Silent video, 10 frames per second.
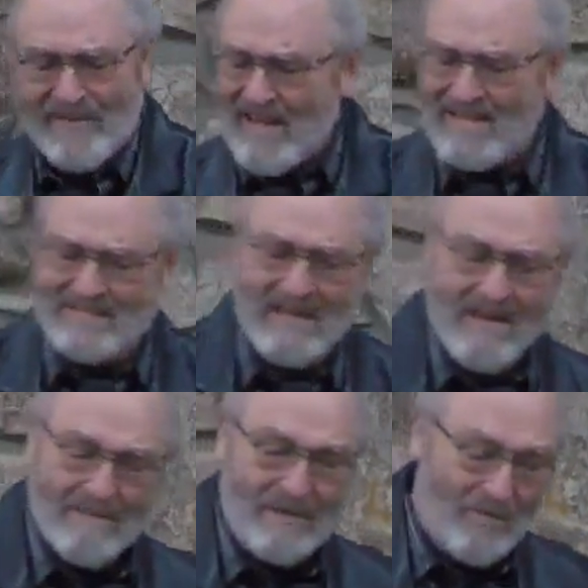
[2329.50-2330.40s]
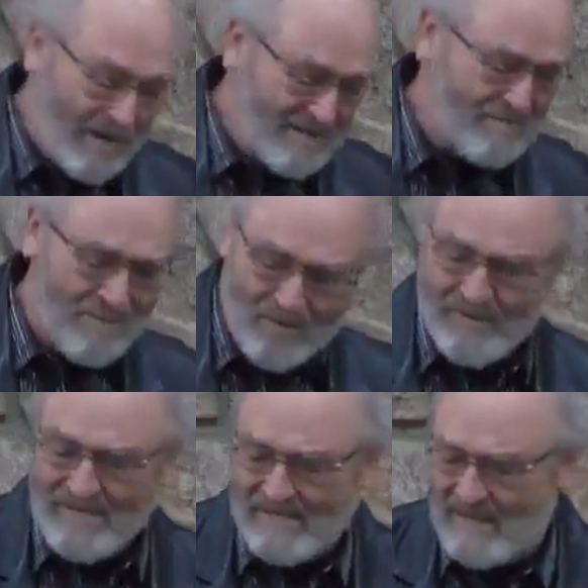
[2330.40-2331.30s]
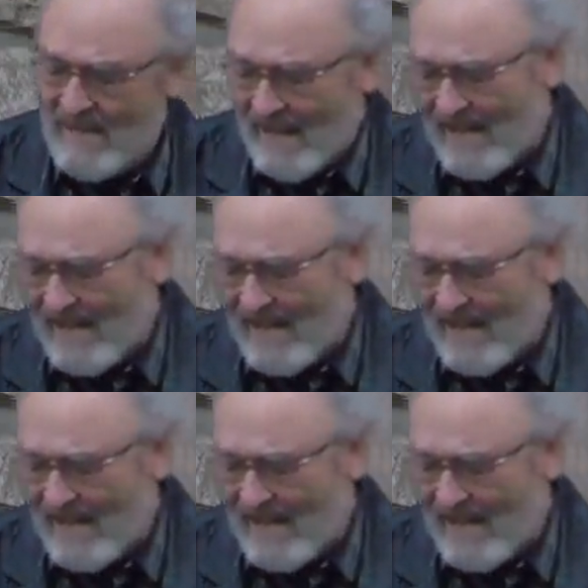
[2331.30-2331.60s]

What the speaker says: fast, but it was moving. And